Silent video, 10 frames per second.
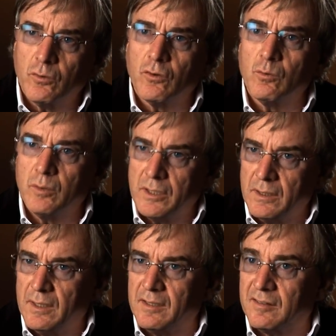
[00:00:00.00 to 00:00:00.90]
So we,
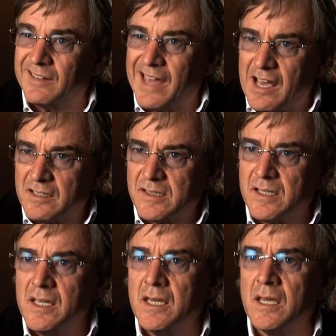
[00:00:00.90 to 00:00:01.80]
it's
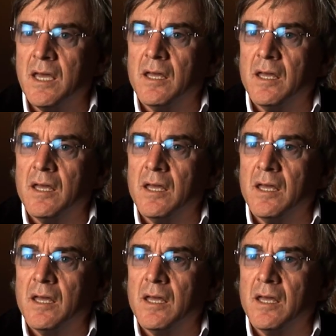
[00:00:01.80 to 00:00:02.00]
casting,